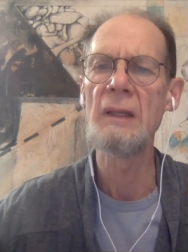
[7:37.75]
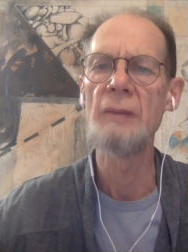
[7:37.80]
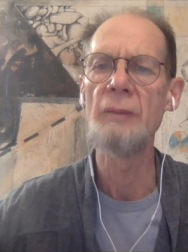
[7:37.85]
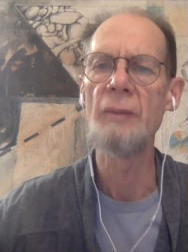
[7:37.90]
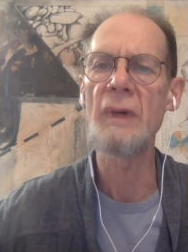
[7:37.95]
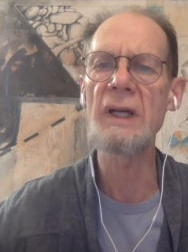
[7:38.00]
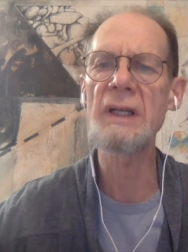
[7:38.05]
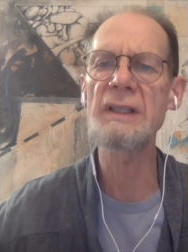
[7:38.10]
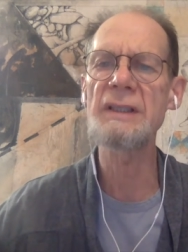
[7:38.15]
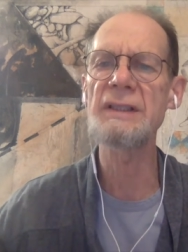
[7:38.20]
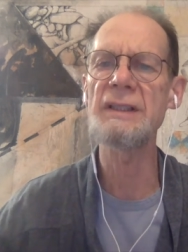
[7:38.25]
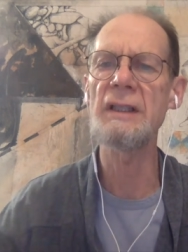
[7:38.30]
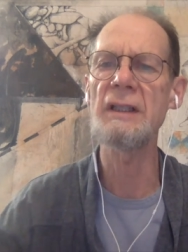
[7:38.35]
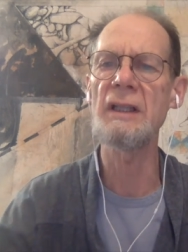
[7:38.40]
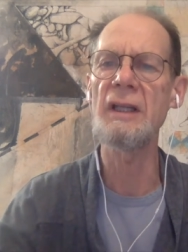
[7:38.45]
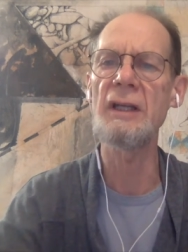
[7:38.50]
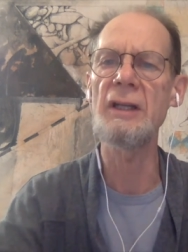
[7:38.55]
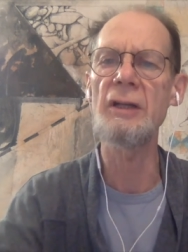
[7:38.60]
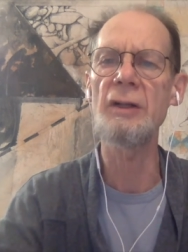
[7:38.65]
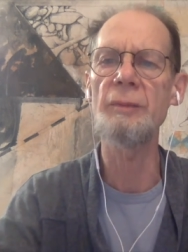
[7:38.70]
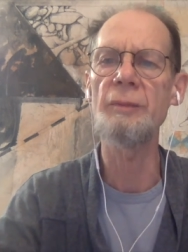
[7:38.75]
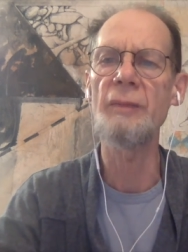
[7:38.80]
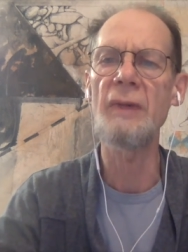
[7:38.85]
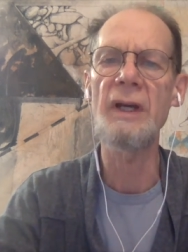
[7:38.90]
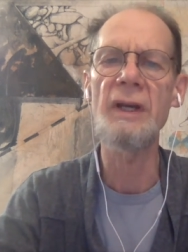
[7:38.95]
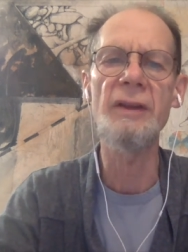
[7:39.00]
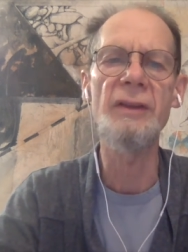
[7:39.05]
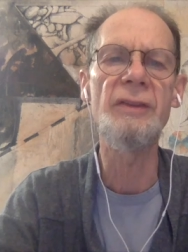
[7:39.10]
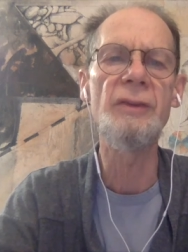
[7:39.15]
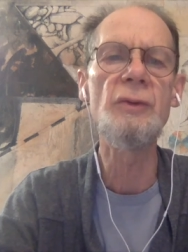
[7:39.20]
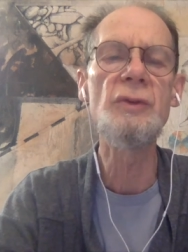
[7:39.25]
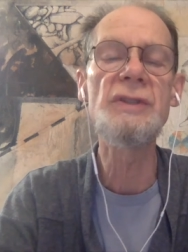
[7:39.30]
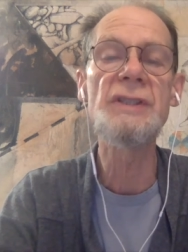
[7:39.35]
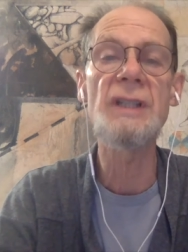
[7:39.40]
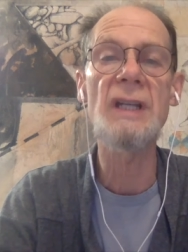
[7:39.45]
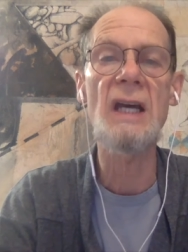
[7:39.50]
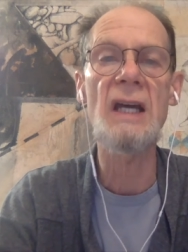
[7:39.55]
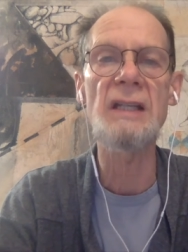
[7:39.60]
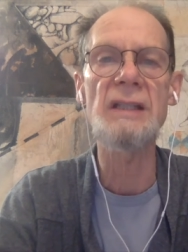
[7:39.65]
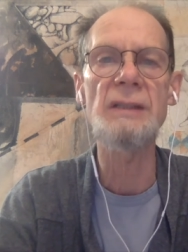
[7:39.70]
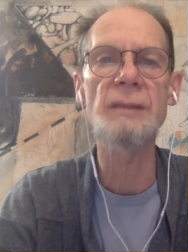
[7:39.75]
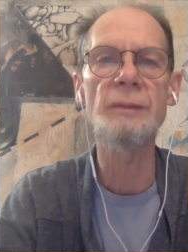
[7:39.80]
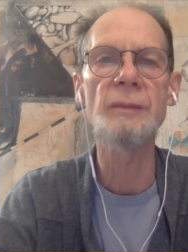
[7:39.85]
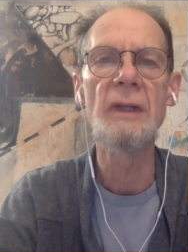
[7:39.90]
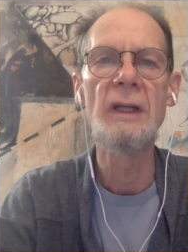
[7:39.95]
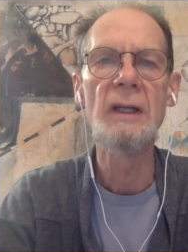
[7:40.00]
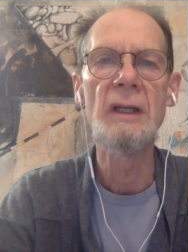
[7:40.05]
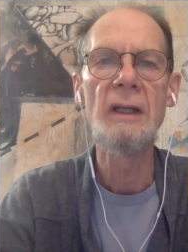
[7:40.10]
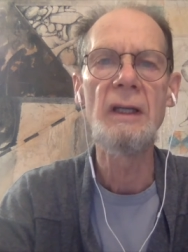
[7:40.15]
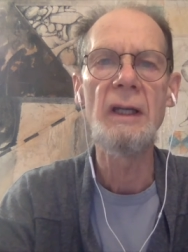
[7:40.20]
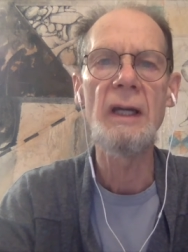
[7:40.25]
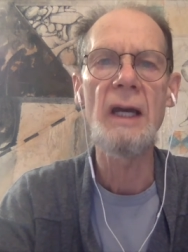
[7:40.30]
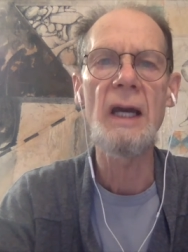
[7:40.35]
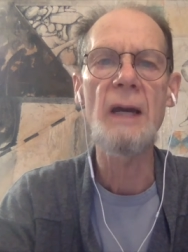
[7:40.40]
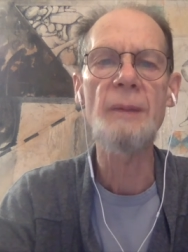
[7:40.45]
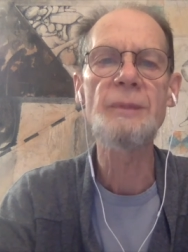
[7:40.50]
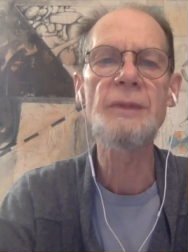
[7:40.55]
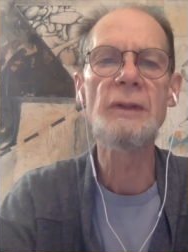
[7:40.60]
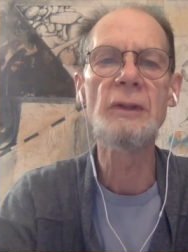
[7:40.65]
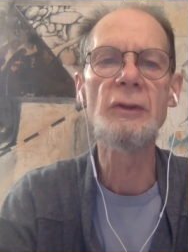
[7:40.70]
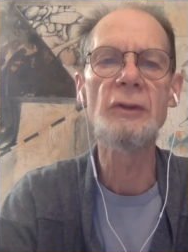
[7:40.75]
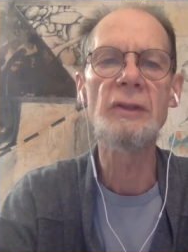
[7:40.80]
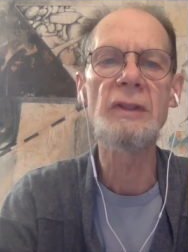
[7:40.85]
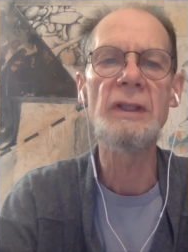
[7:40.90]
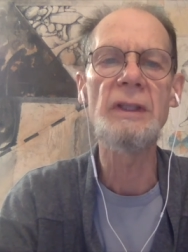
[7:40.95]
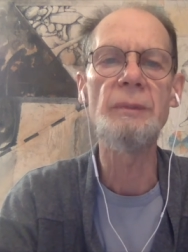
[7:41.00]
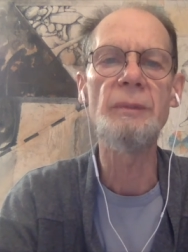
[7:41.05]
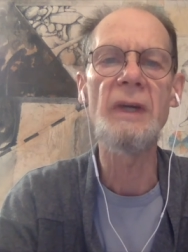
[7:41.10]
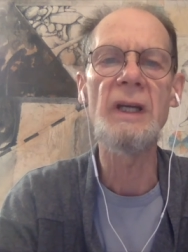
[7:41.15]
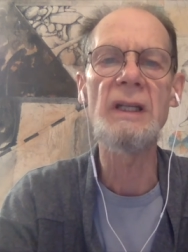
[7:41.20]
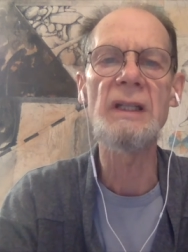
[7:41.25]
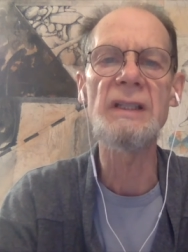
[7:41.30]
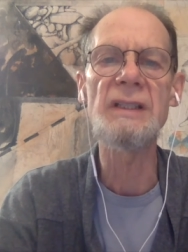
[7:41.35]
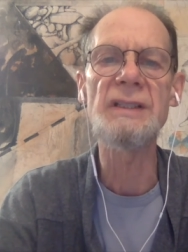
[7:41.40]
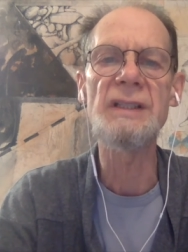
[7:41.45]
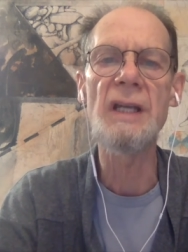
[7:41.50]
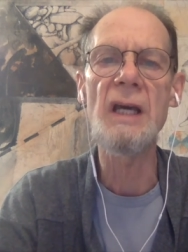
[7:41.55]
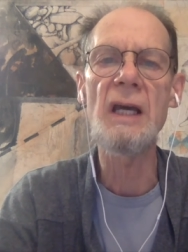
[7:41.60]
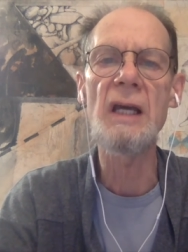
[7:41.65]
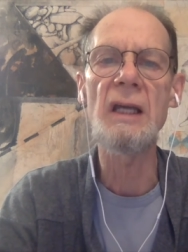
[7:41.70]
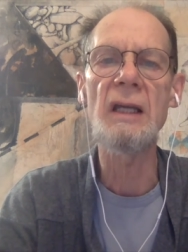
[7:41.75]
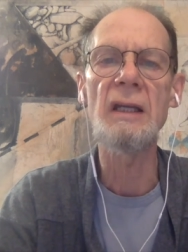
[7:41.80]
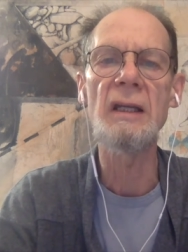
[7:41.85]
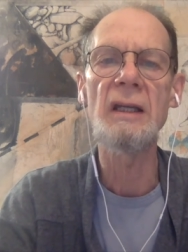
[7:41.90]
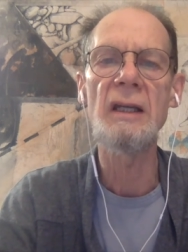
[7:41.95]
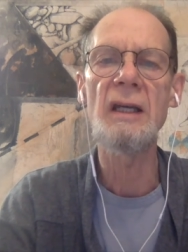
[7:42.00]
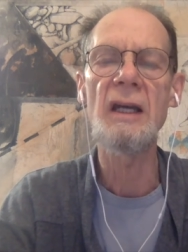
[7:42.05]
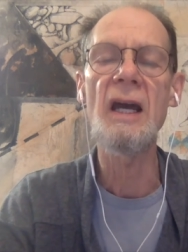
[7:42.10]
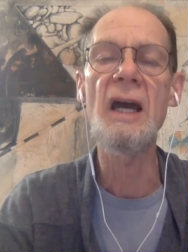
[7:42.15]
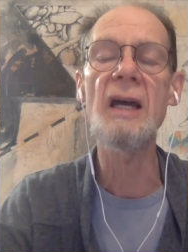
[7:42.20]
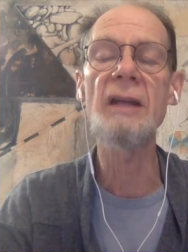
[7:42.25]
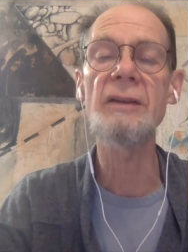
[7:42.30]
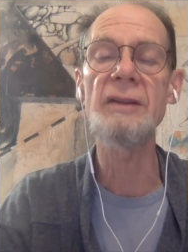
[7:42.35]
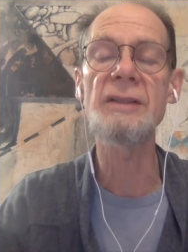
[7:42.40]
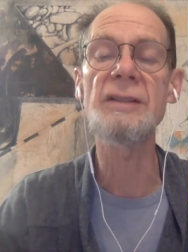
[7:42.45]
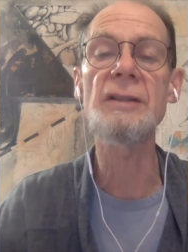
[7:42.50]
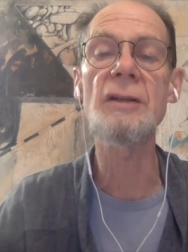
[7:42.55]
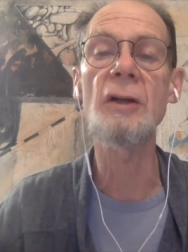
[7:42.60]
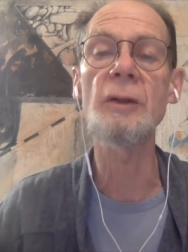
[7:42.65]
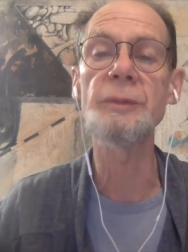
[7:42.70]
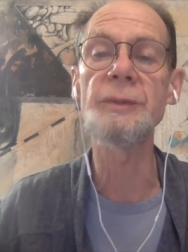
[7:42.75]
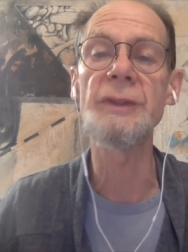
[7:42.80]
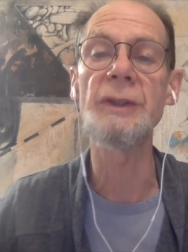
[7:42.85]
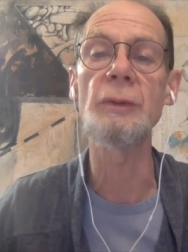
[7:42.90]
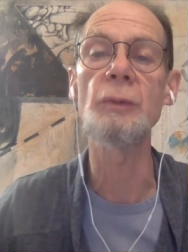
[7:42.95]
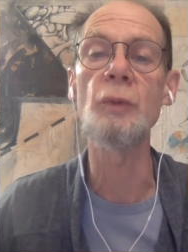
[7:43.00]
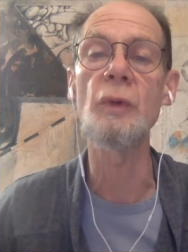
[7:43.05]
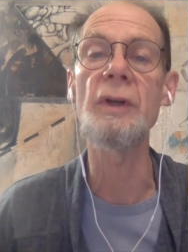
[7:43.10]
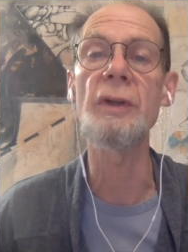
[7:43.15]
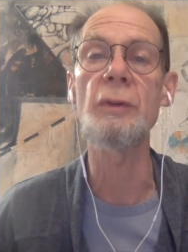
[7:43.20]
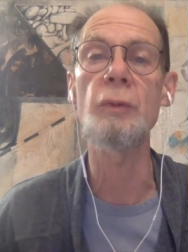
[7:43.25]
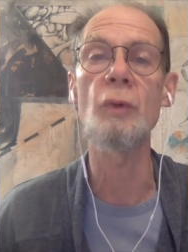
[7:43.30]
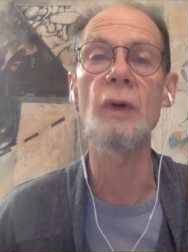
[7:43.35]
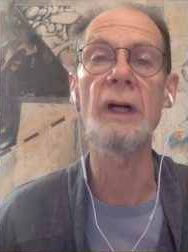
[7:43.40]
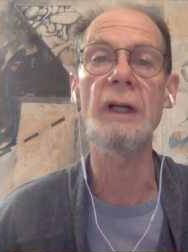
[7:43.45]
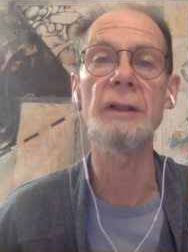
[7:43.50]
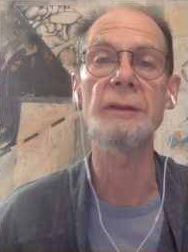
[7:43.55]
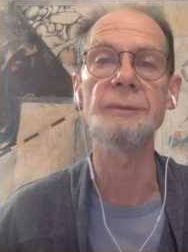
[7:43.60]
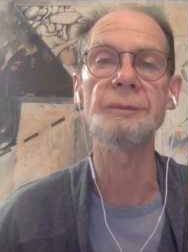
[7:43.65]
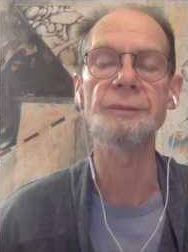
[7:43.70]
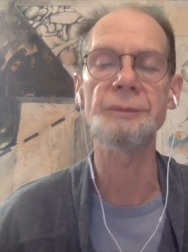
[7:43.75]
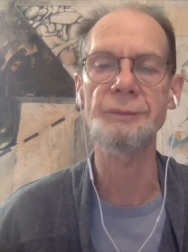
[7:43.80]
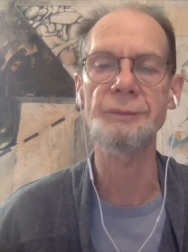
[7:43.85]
Mike said later, my enthusiasm absolutely made his day and the sculpture worthwhile.